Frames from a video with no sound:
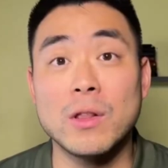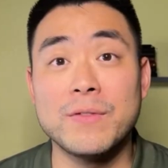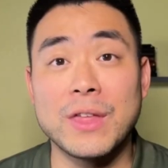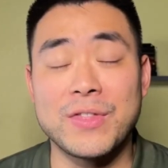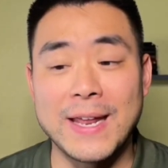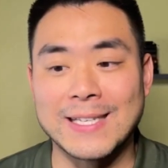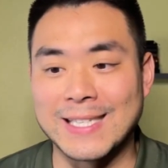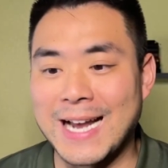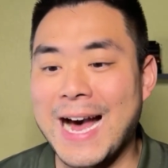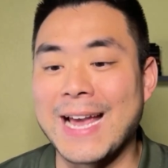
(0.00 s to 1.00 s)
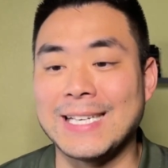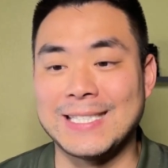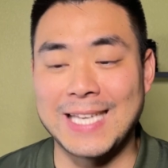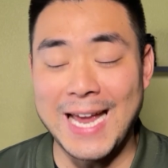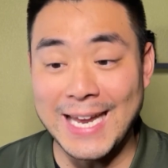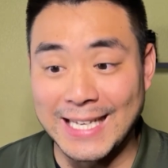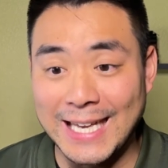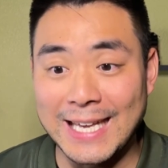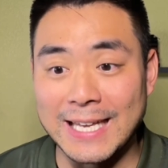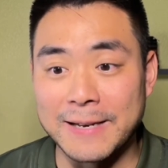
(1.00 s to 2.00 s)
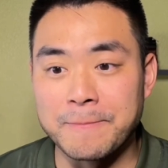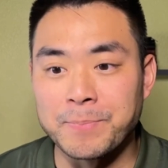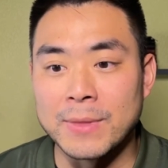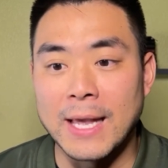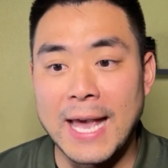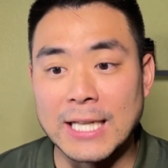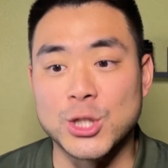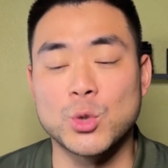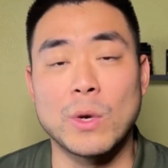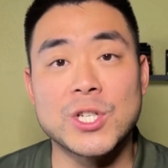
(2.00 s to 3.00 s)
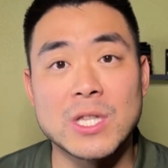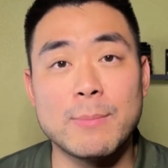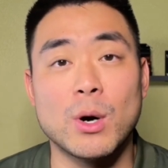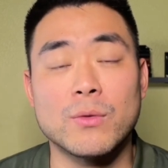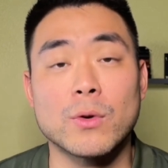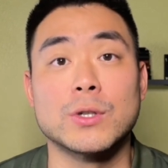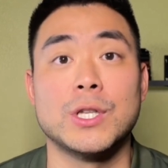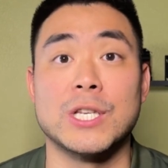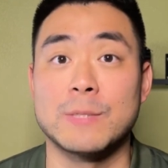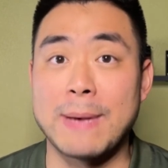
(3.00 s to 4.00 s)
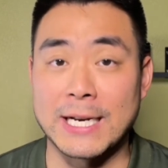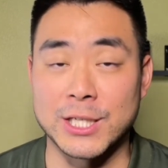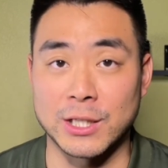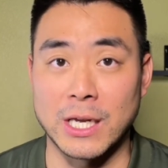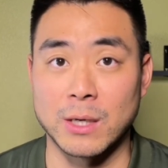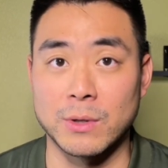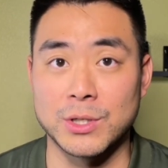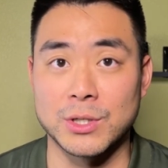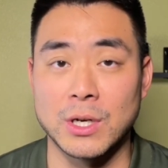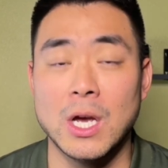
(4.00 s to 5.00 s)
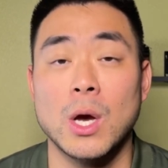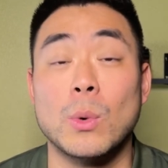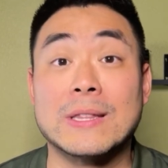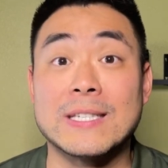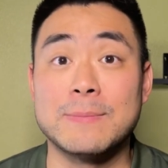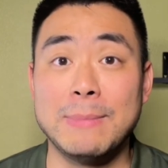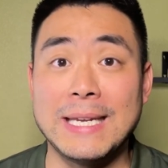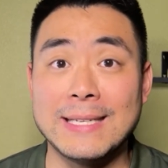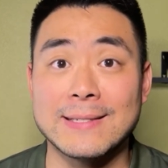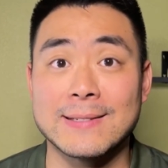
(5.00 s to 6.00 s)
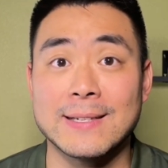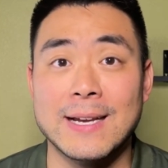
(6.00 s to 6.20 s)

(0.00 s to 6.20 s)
of the things that I take in and switch them over to the Spanish language. What this means